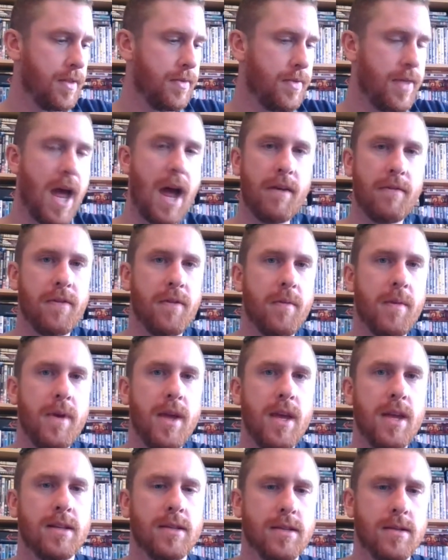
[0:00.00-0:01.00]
That for
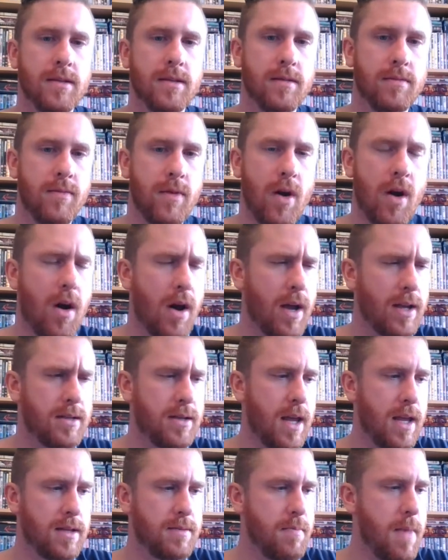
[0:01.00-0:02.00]
me is,
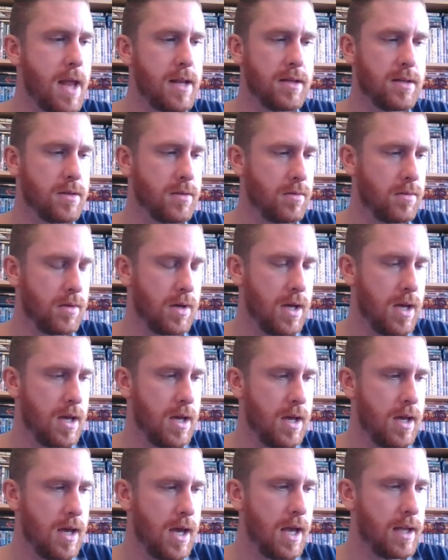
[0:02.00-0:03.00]
it's mental.
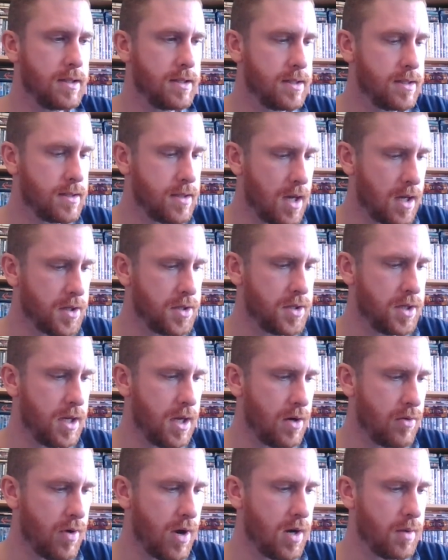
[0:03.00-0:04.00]
It's such an
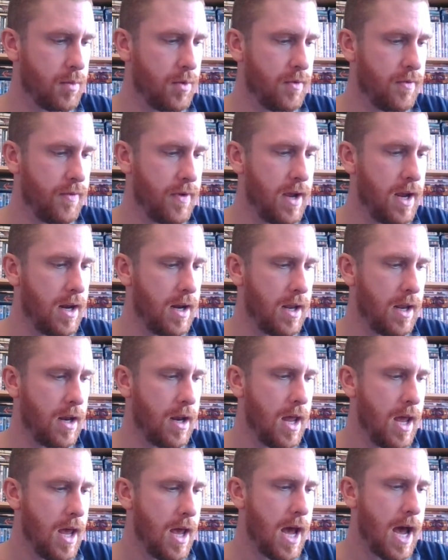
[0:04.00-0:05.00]
incredible feeling.
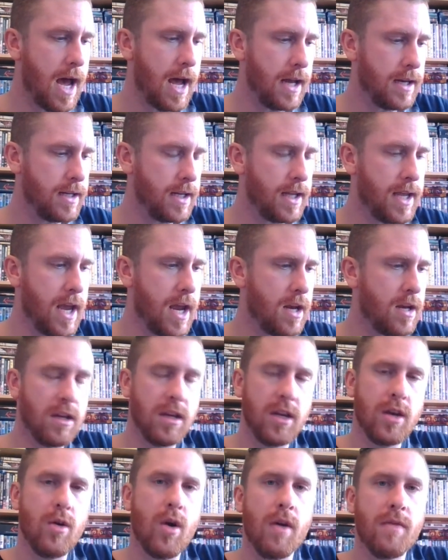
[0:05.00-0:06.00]
And again,
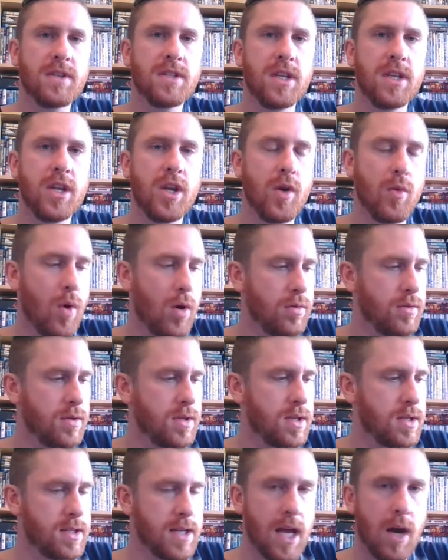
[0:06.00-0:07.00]
you want
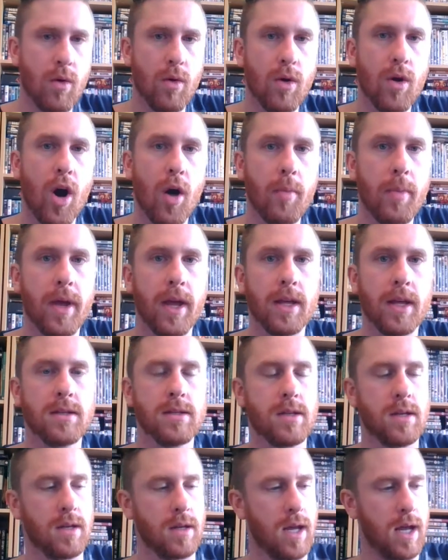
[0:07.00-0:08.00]
to sell
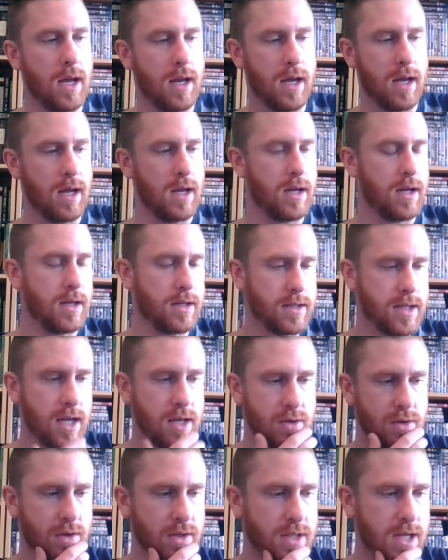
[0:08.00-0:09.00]
copies and
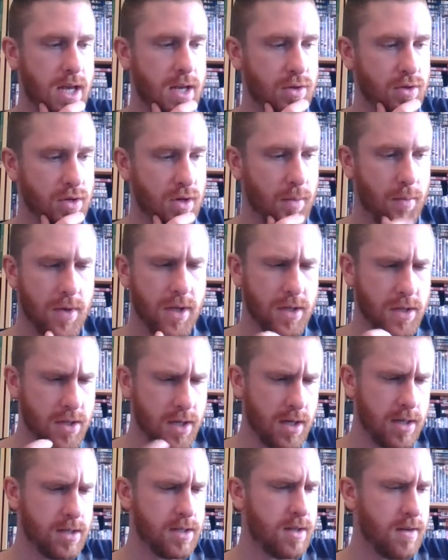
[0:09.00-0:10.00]
etc etc. But
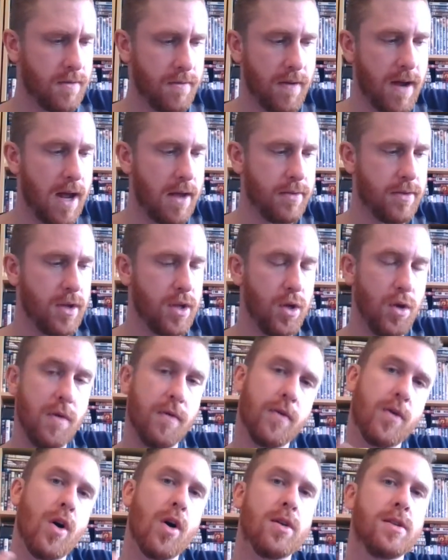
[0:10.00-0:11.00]
just the fact that
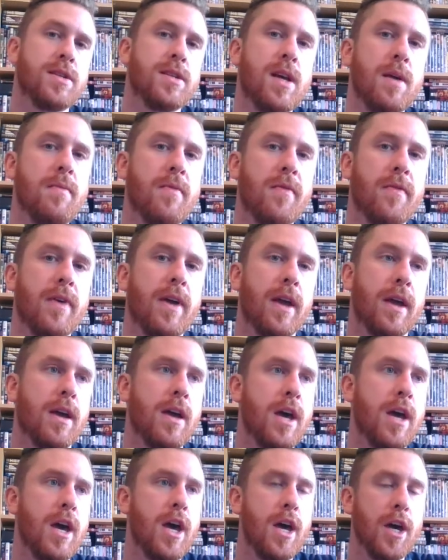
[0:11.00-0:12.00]
you've got something,
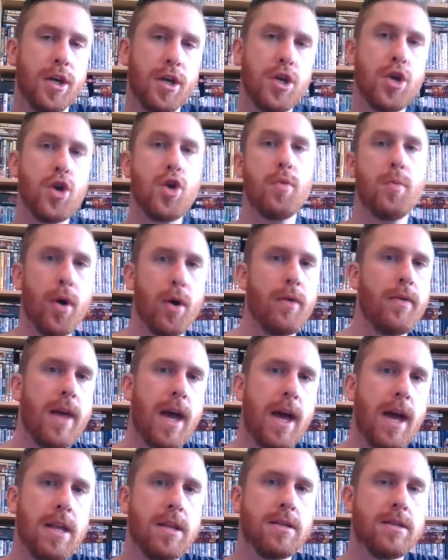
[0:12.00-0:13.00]
you put
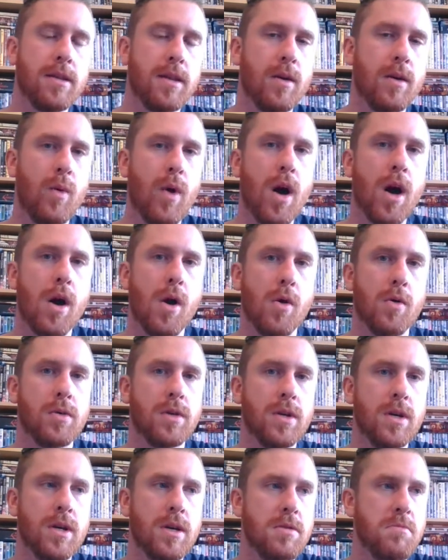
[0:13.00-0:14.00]
that into the world.
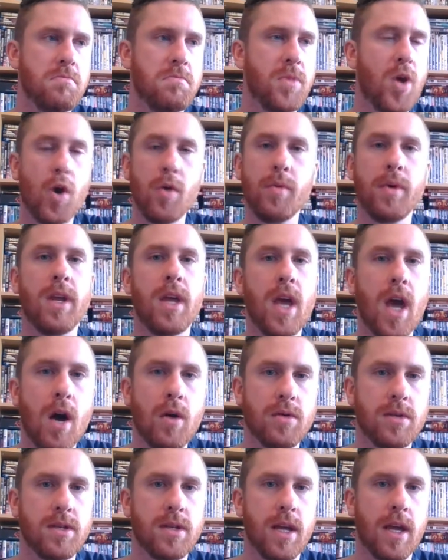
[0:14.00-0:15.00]
Nobody
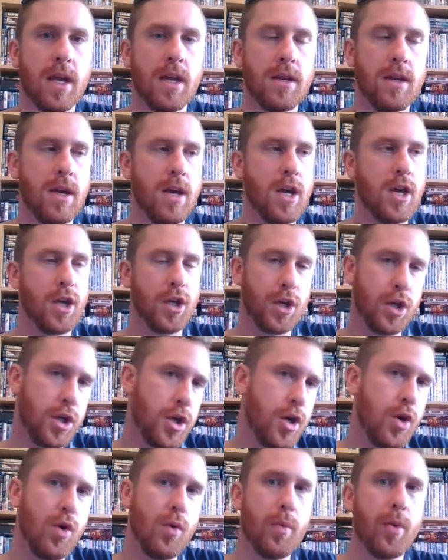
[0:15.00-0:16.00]
else did.
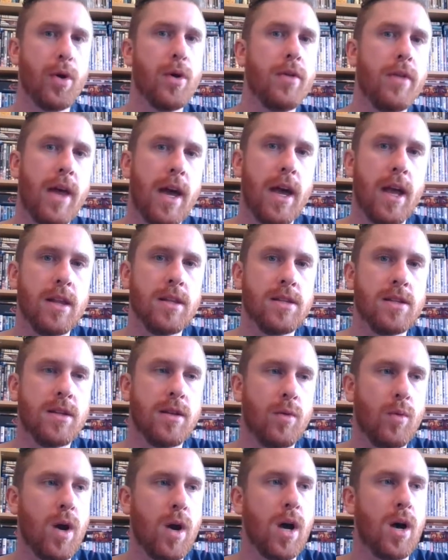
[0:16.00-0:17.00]
You put that into
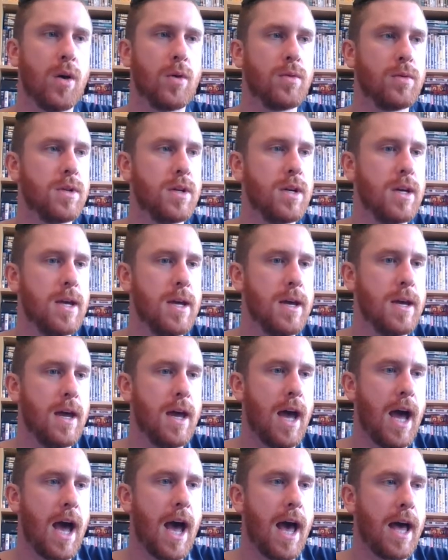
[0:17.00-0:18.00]
the world,
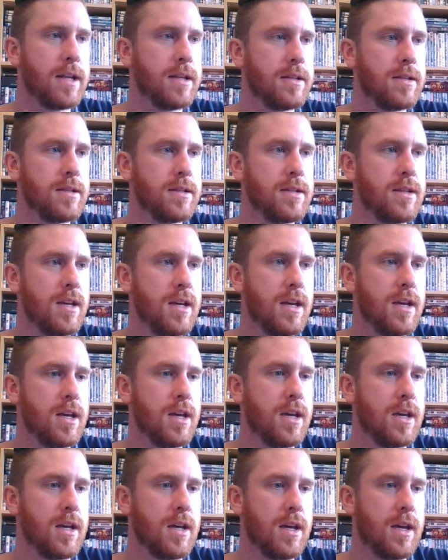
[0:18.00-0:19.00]
and
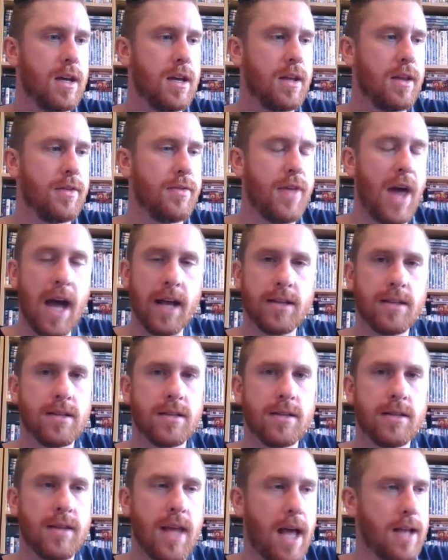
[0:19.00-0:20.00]

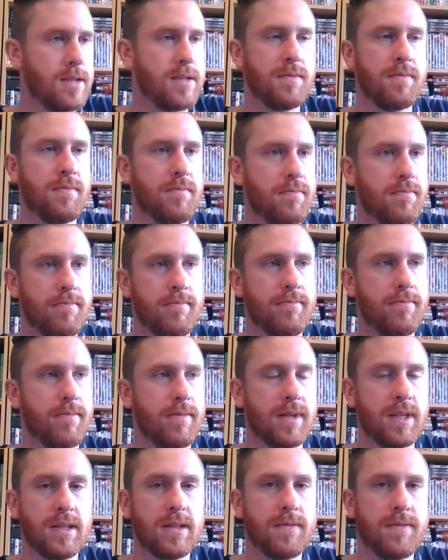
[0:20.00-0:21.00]
that's
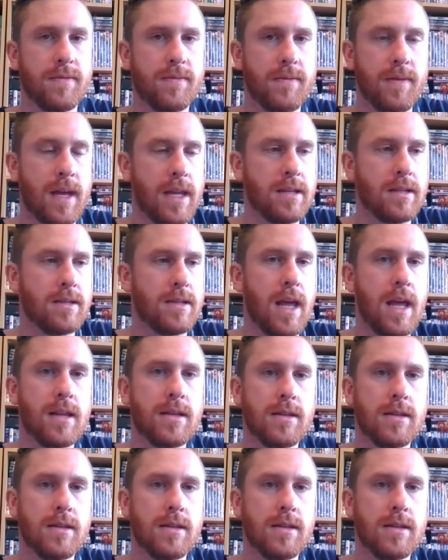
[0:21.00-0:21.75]
it's